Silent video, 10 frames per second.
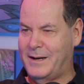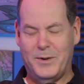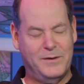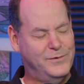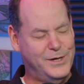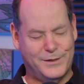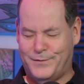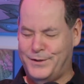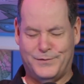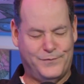I mean, just
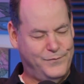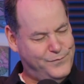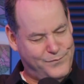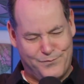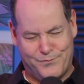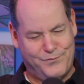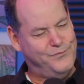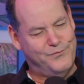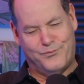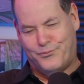this
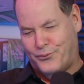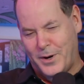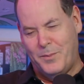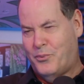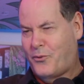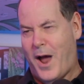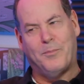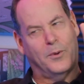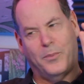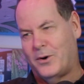prim,
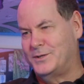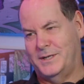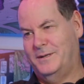proper person.